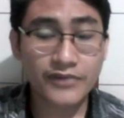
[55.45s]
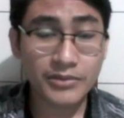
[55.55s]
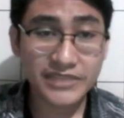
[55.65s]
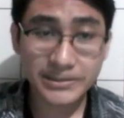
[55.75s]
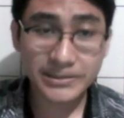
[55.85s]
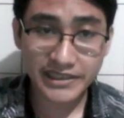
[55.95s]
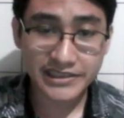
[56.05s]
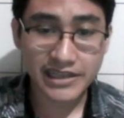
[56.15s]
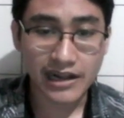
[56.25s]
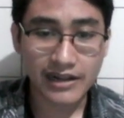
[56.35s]
From this
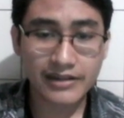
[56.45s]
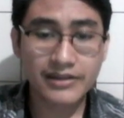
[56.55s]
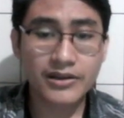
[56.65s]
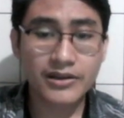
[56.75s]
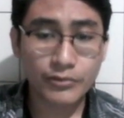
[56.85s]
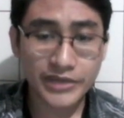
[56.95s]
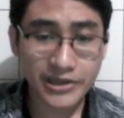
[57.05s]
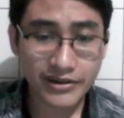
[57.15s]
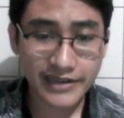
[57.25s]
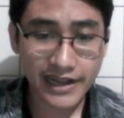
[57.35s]
picture,
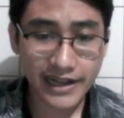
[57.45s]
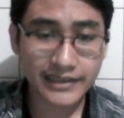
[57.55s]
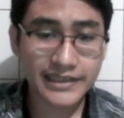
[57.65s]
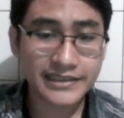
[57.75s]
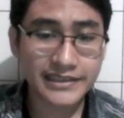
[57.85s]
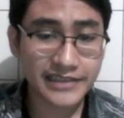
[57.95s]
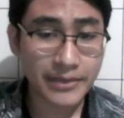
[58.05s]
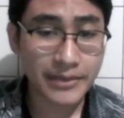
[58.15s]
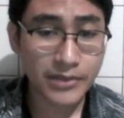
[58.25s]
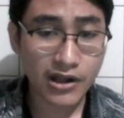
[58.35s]
we know that in the
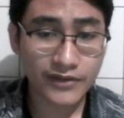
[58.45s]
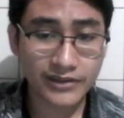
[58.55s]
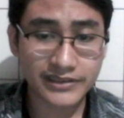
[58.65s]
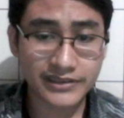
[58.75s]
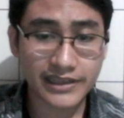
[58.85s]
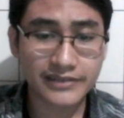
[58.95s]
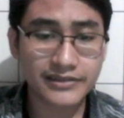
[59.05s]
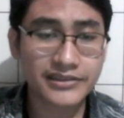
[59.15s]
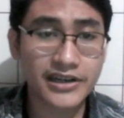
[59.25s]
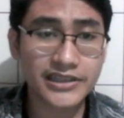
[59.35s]
table of
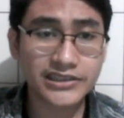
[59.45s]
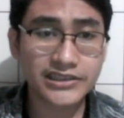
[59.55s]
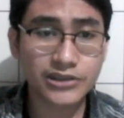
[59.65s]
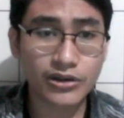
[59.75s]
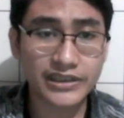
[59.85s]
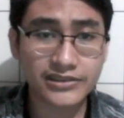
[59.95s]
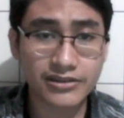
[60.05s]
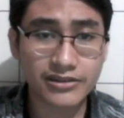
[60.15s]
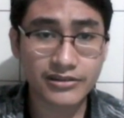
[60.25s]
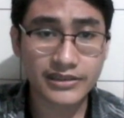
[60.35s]
content there is no
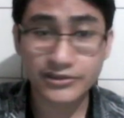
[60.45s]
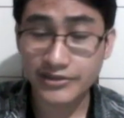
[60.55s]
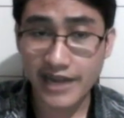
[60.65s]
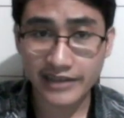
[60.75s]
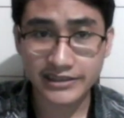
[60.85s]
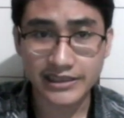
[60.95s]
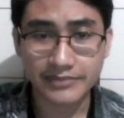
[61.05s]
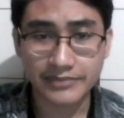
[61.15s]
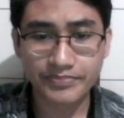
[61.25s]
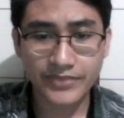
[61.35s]

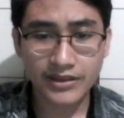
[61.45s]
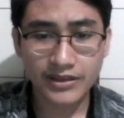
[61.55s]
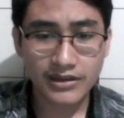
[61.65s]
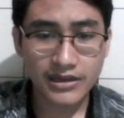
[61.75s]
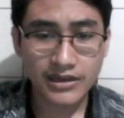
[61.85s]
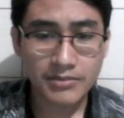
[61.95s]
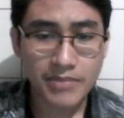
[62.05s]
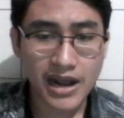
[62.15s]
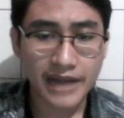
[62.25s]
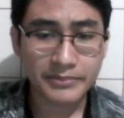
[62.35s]
introduction,
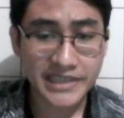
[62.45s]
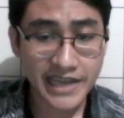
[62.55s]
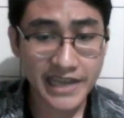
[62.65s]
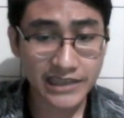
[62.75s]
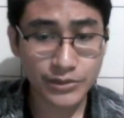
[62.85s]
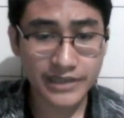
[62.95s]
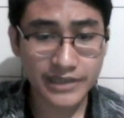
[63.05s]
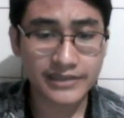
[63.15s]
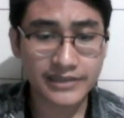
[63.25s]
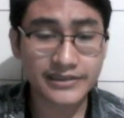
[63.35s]
but begins
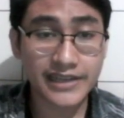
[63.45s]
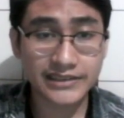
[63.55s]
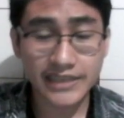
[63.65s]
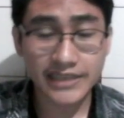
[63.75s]
with the test